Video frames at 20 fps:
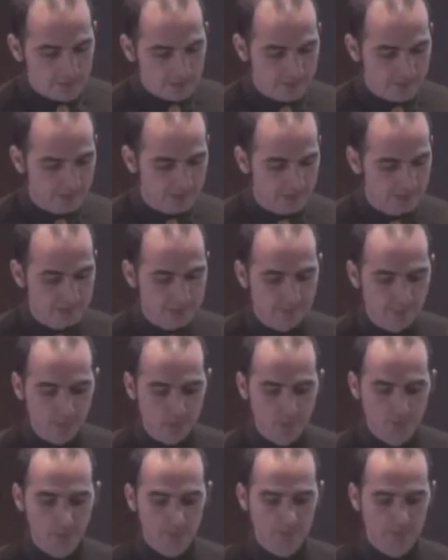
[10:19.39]
just skip
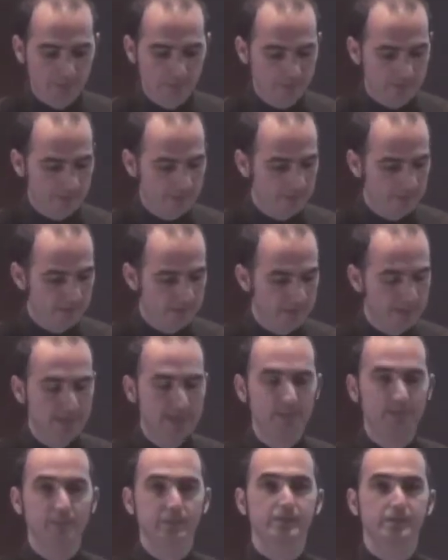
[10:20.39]
over to the
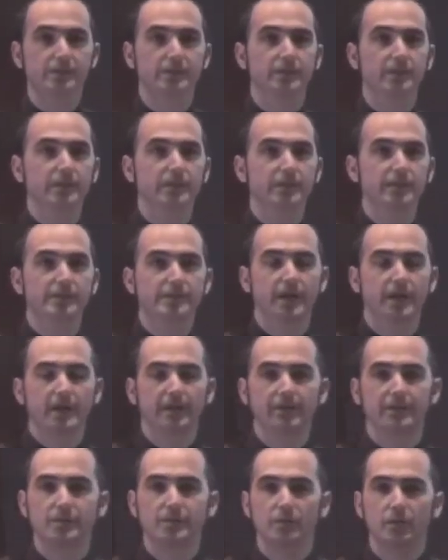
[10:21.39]
games uh,
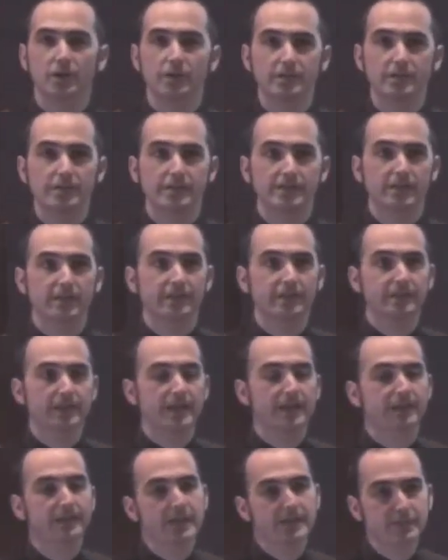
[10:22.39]
side of this equation because I think
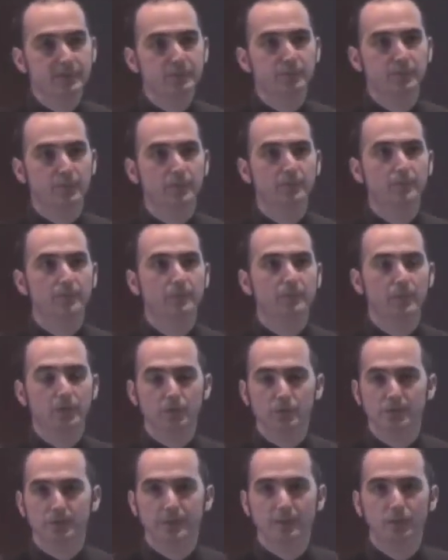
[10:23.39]
that, that's
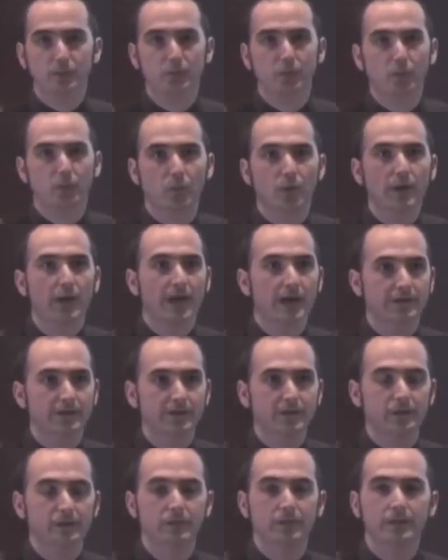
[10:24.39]
mostly what I
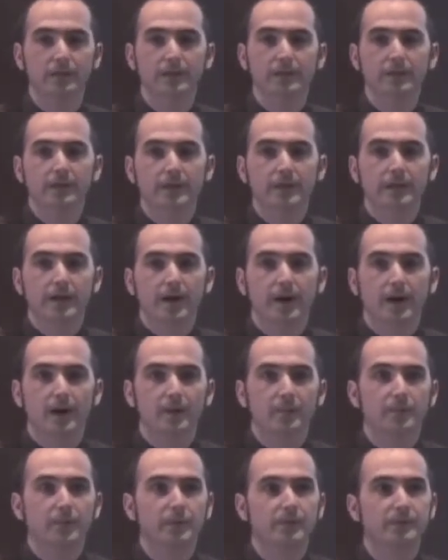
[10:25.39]
do.
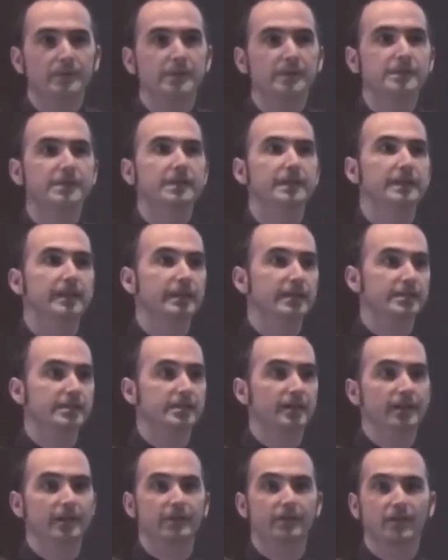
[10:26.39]
Uh, just to get a
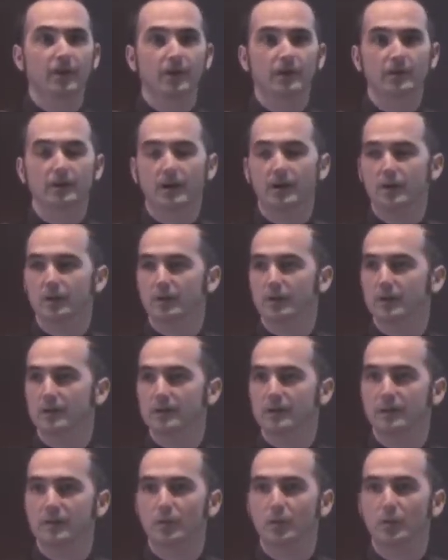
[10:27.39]
sense, are, are,
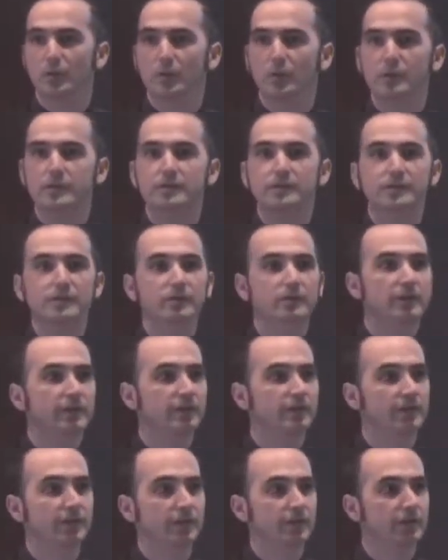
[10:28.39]
would you
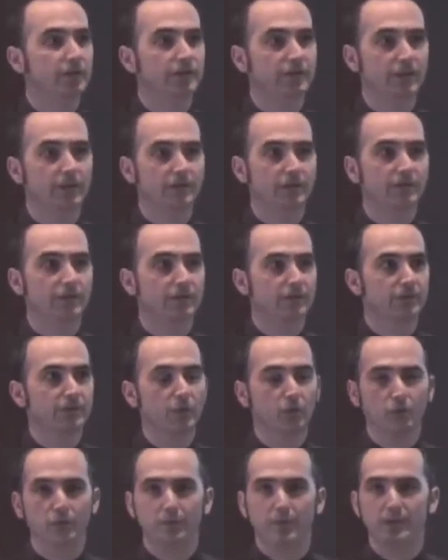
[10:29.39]
consider yourselves,
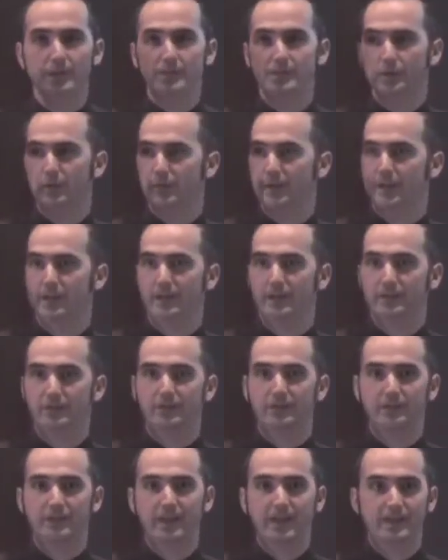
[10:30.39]
sort of by show of
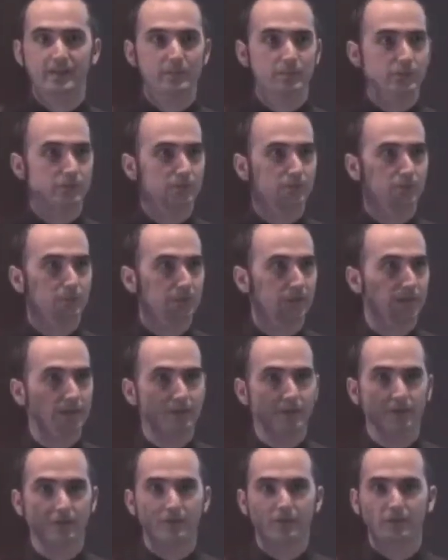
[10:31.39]
hands, games
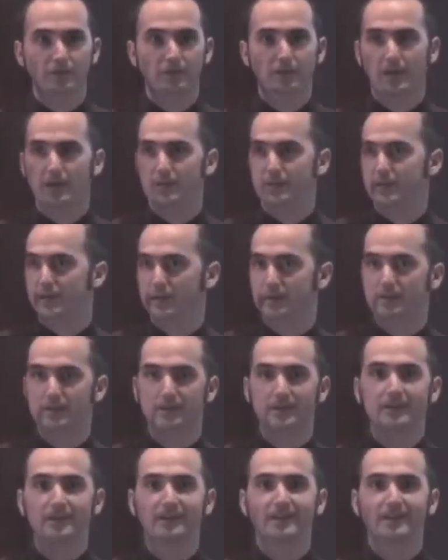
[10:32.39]
players out there?